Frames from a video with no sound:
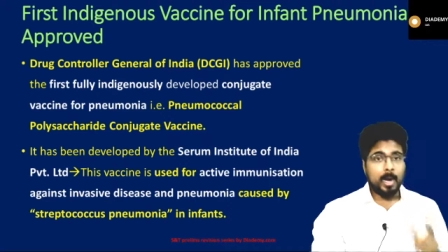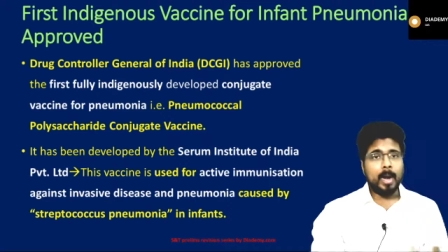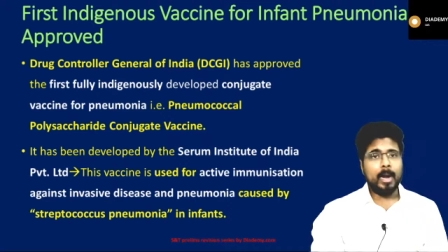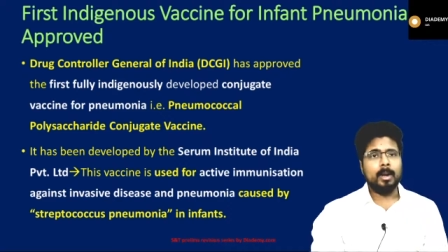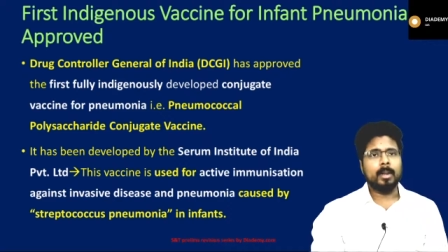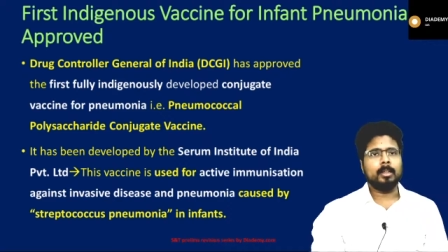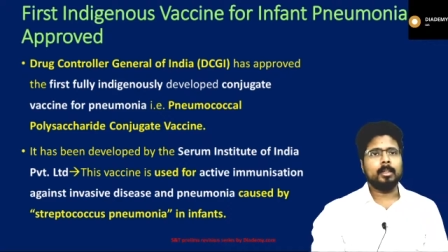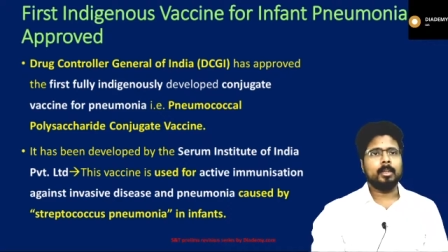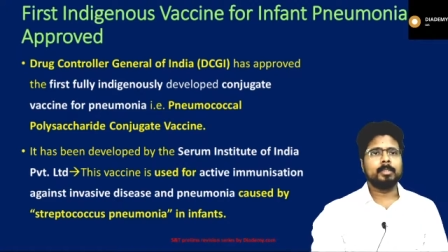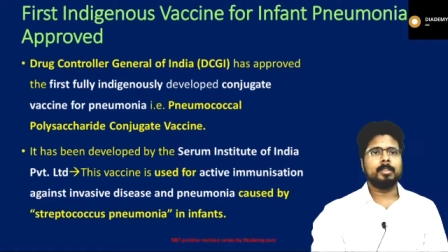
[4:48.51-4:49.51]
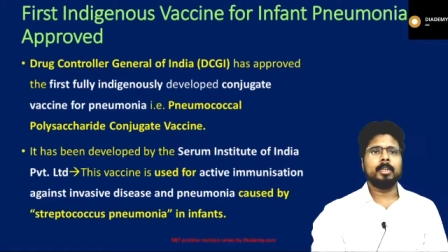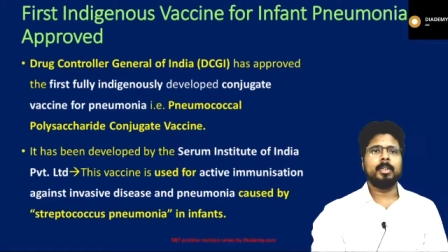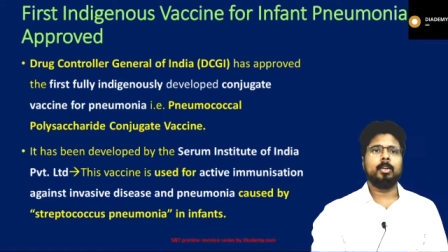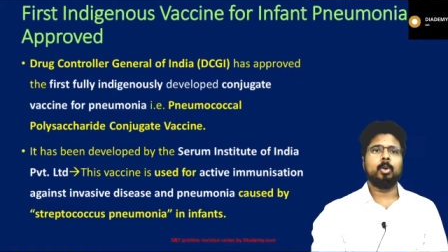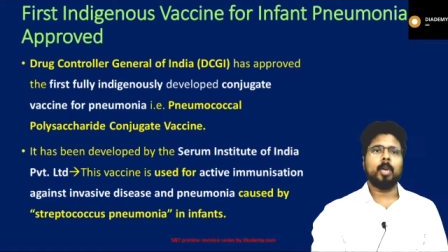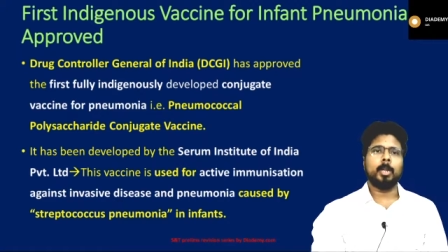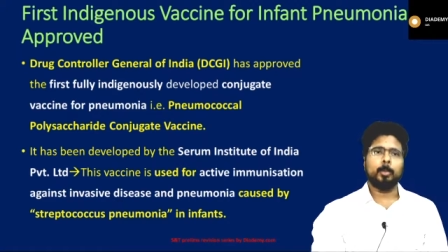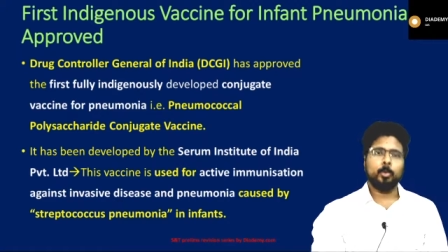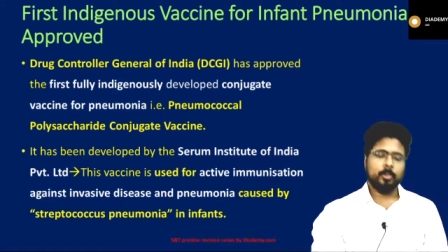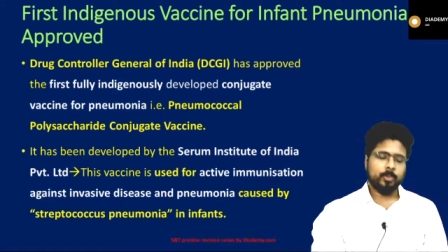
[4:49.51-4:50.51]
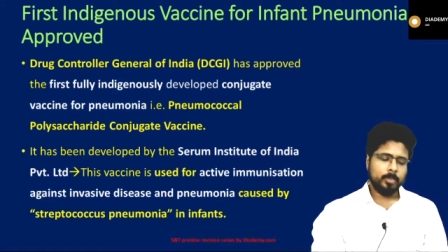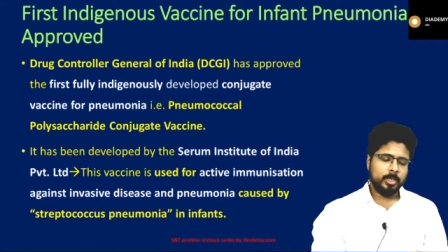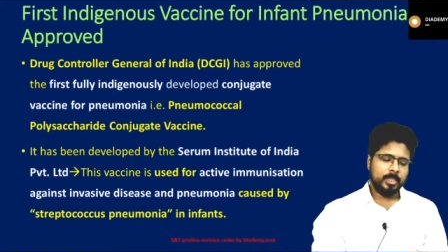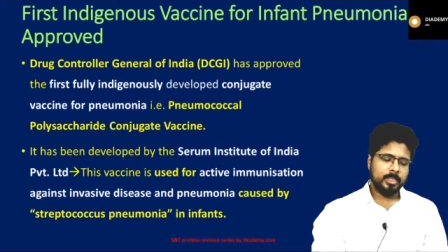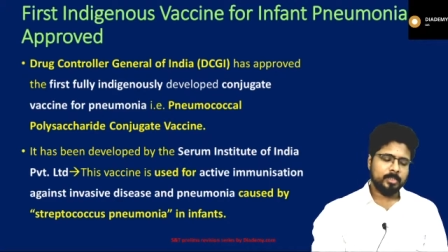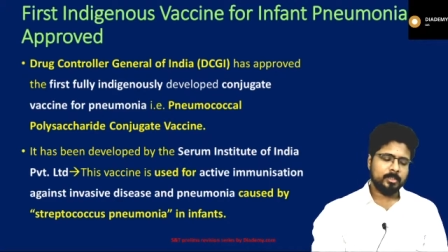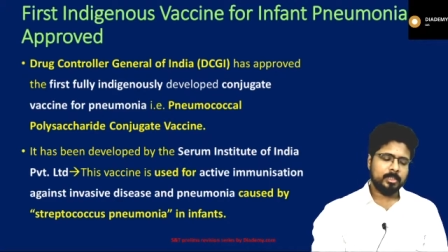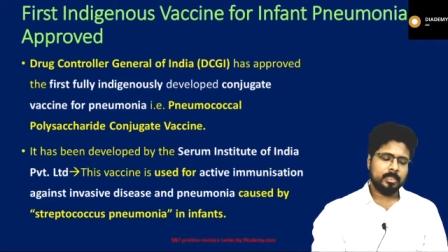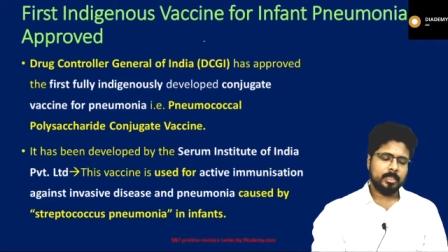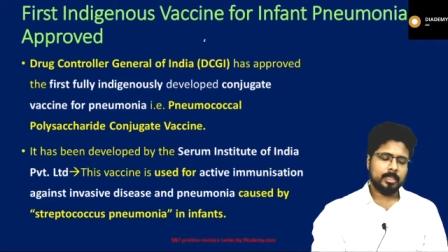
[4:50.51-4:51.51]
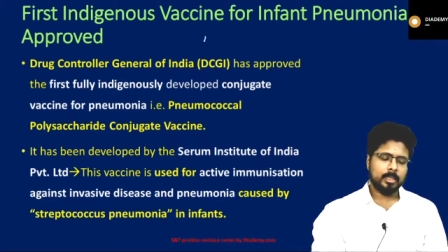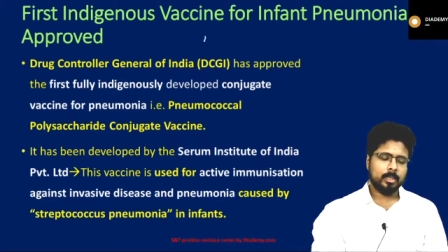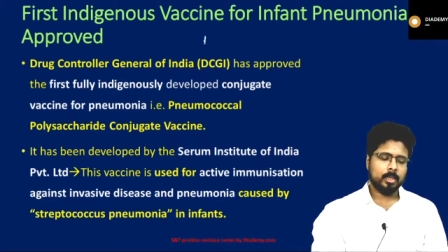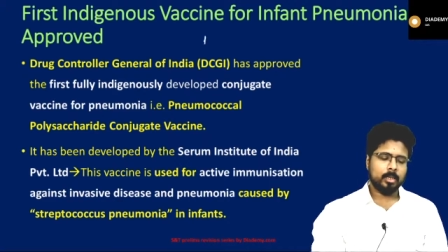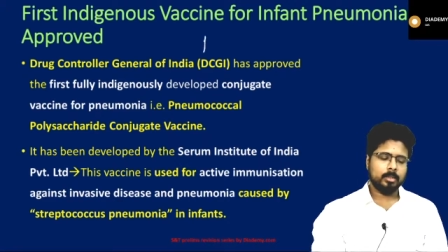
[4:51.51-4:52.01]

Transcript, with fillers: and uh, recently it got approval from the DGCA, the drug